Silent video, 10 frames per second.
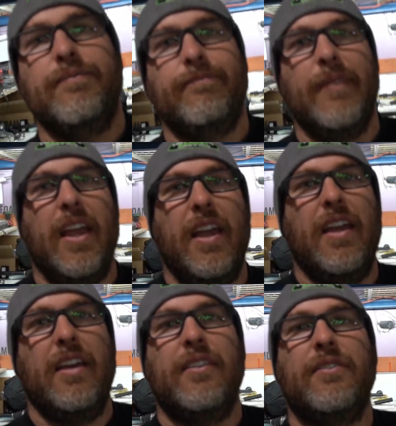
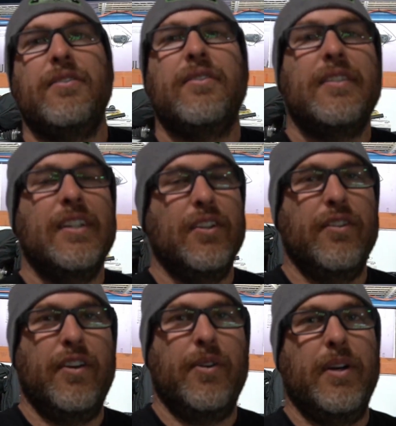yeah, didn't do
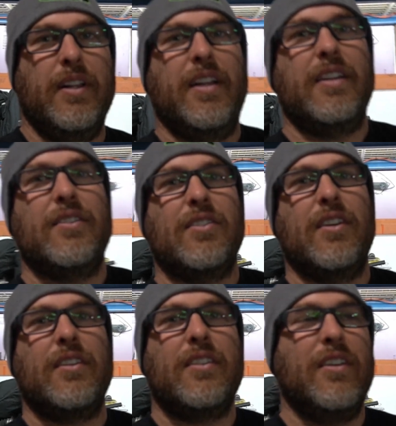very well at it,
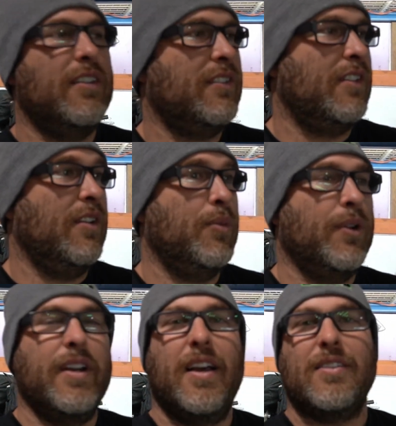so kind of just didn't put
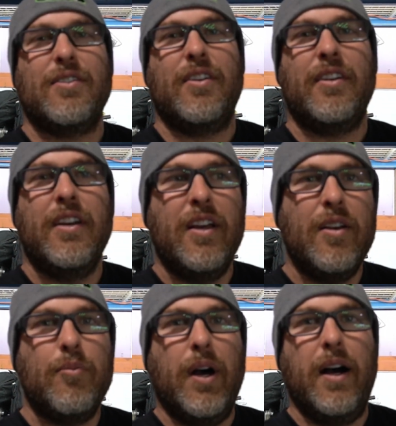it out, sorry.
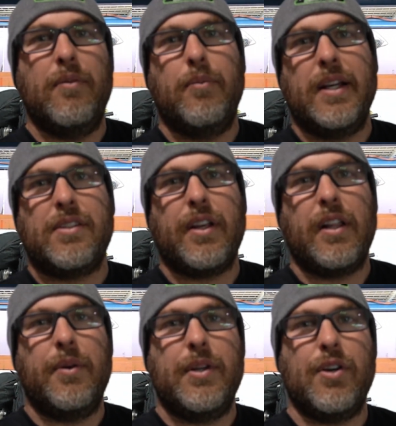But
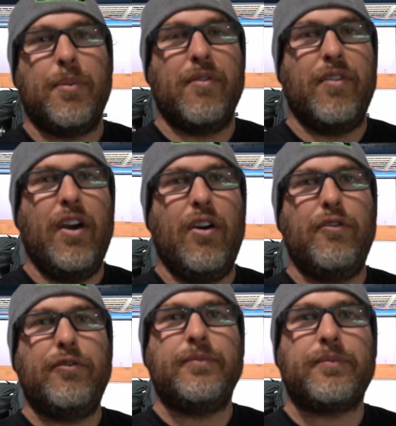basically we dropped the
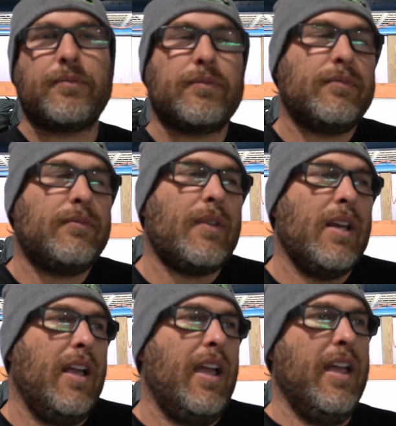valve
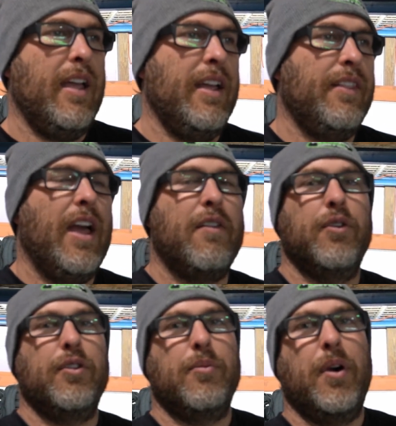and that
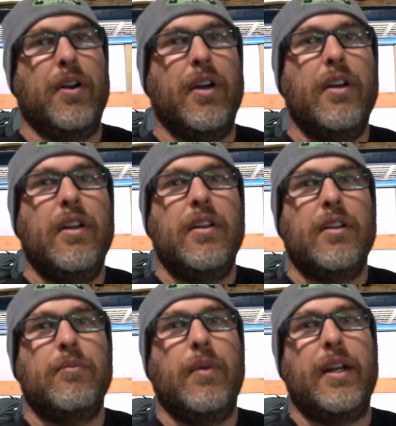ruined the motor.
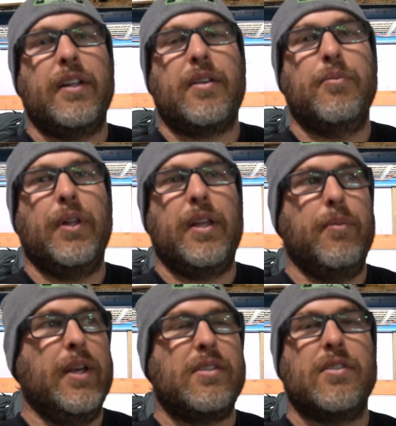Made a complete
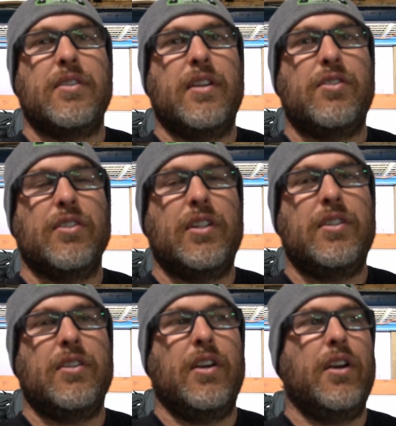mess essentially.
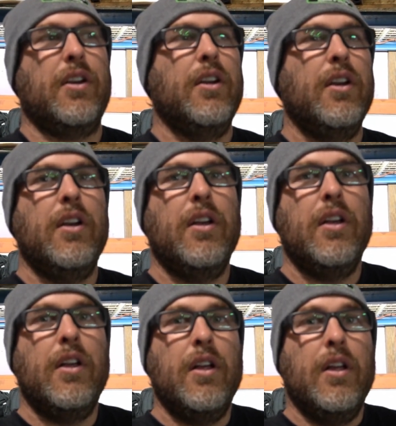So
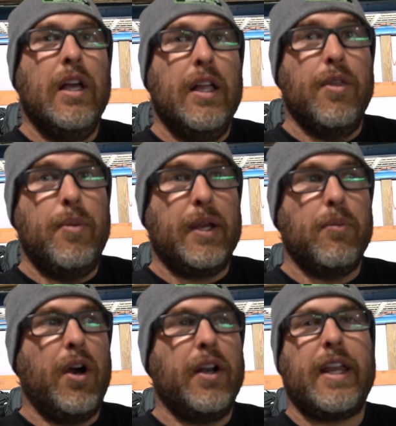the big
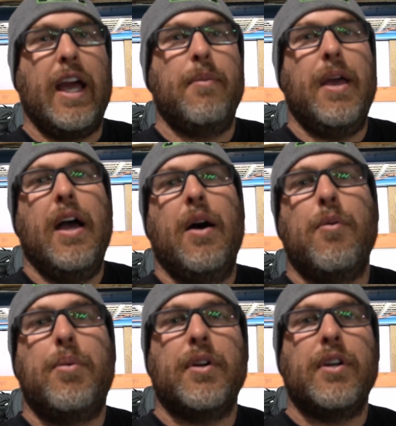motor came out, we
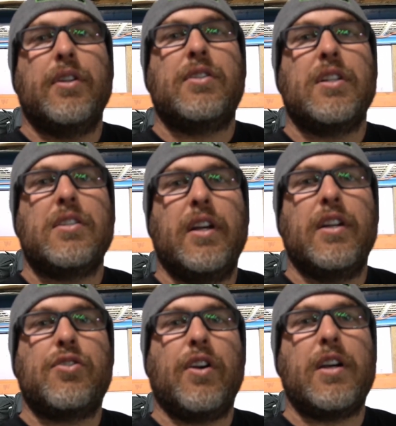put a 6-litre
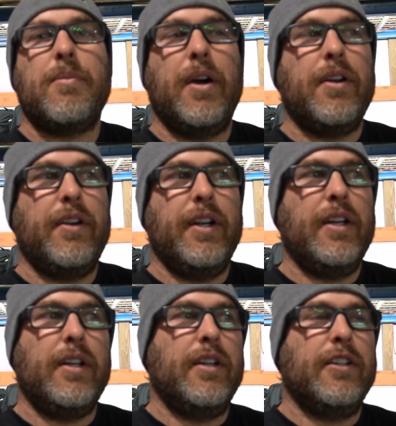truck motor in
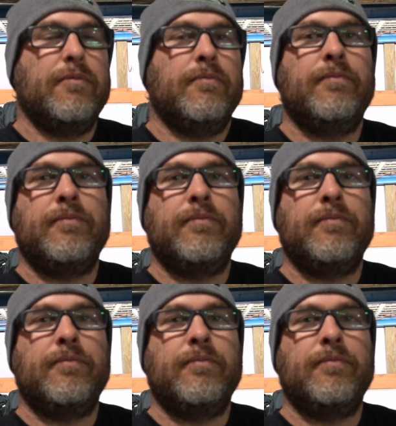it, and